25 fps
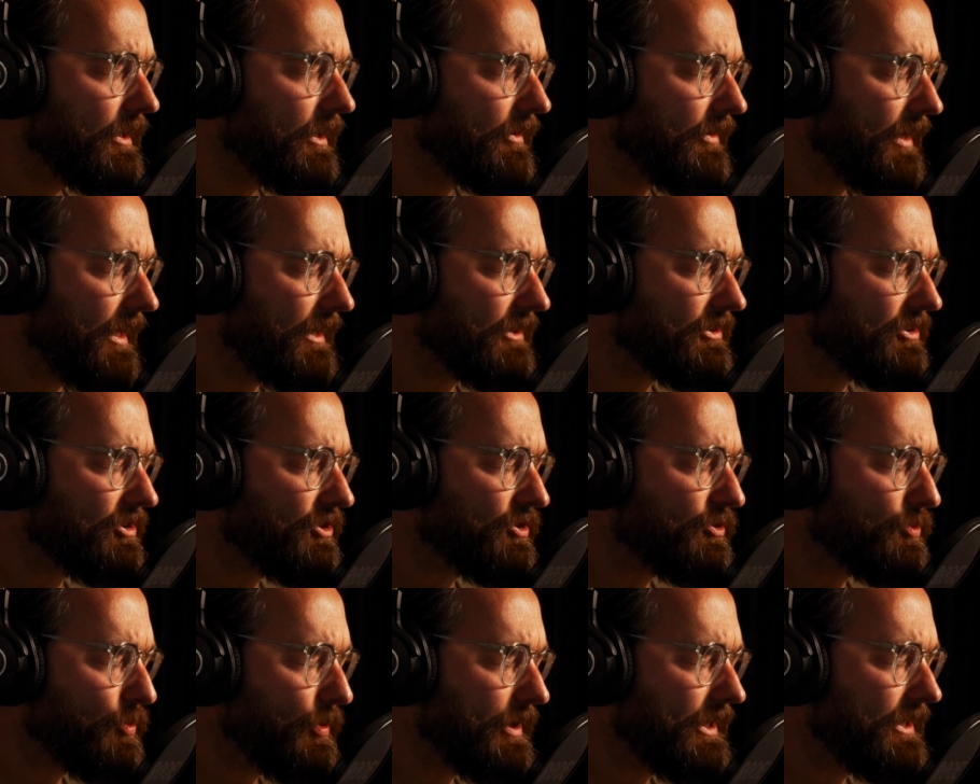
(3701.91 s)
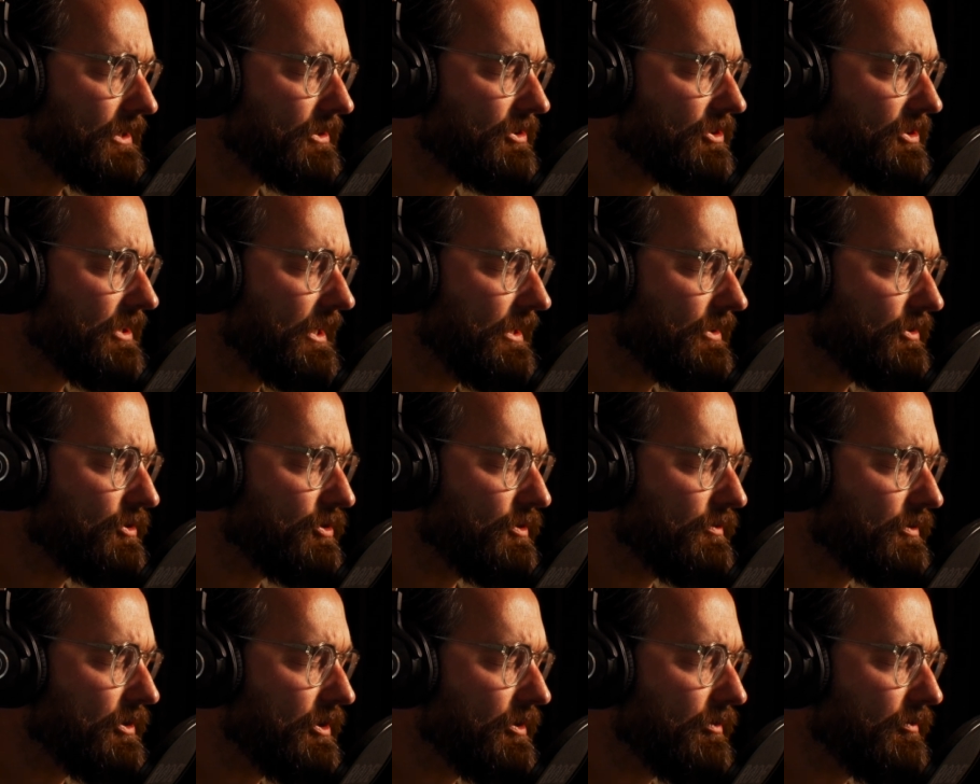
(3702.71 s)
that sweet sense
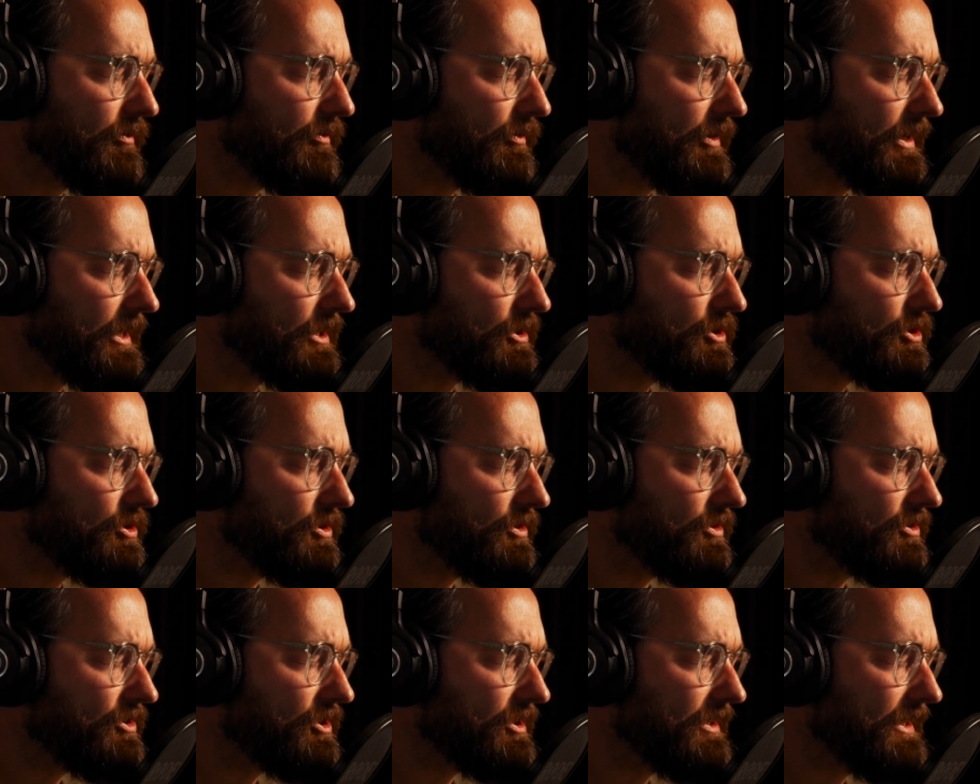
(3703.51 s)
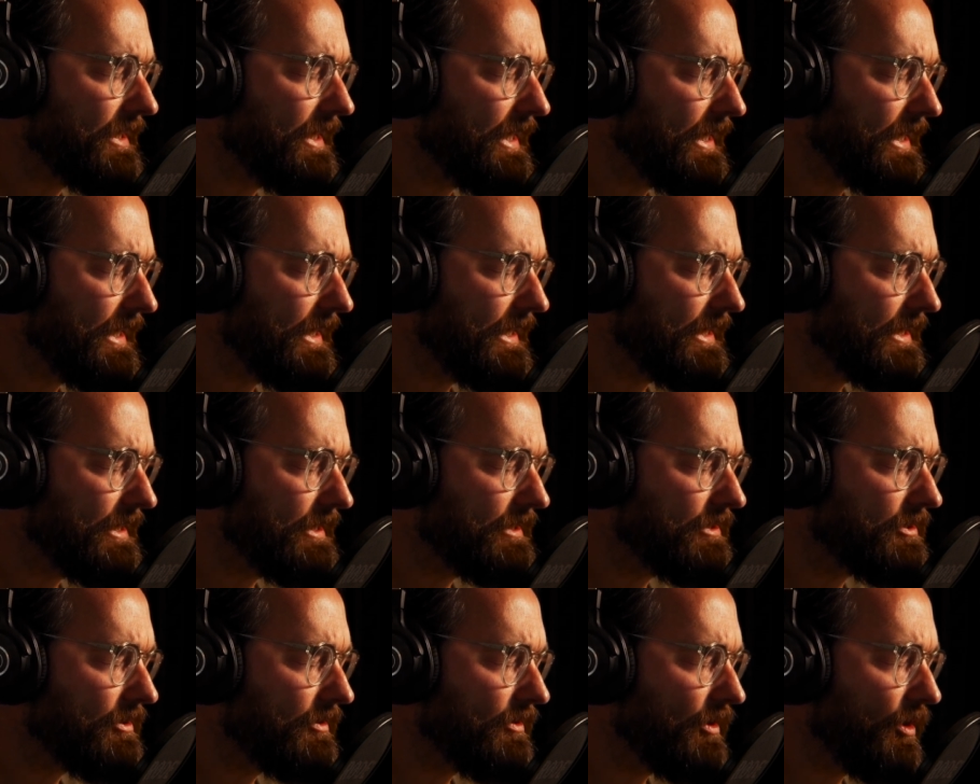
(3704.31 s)
of conviction to
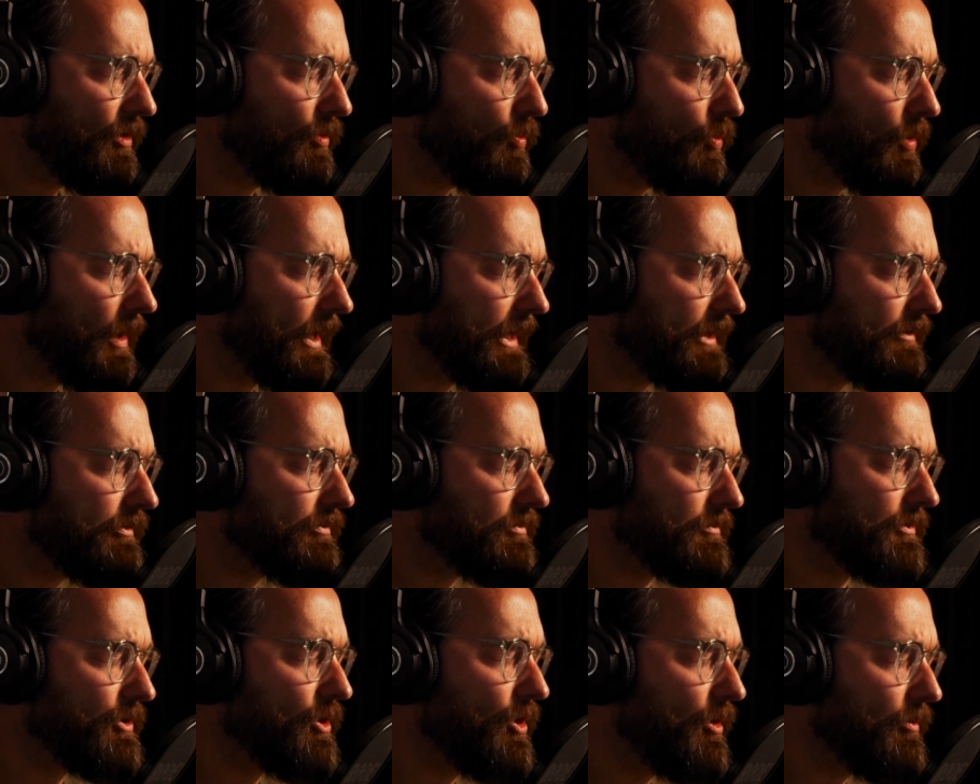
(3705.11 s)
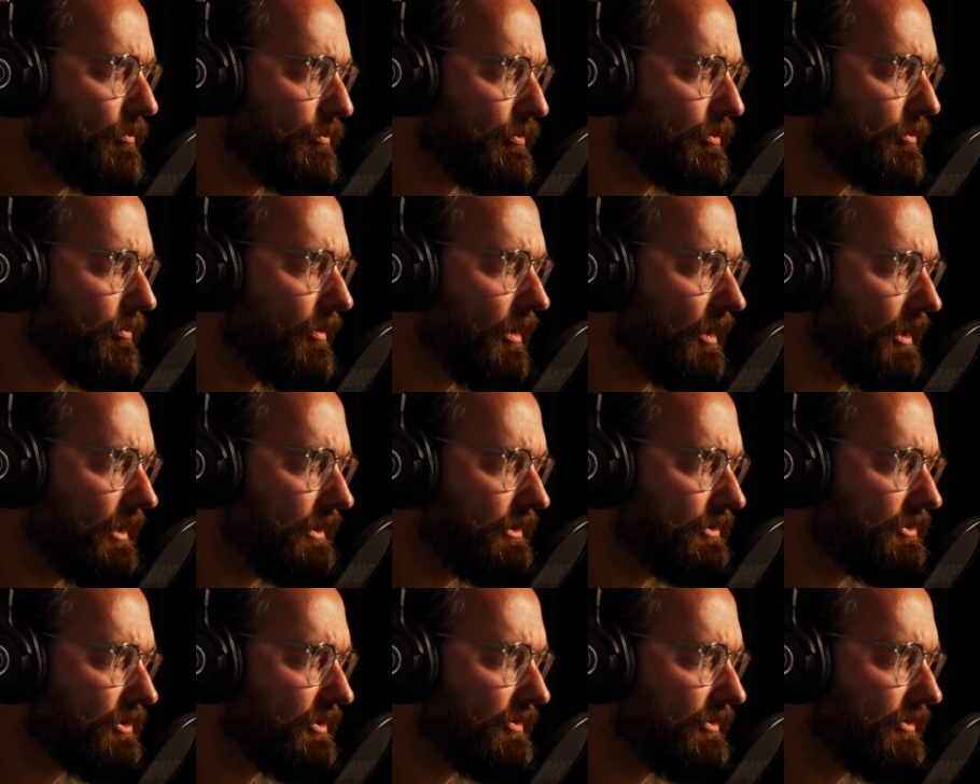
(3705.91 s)
lead away from compromise,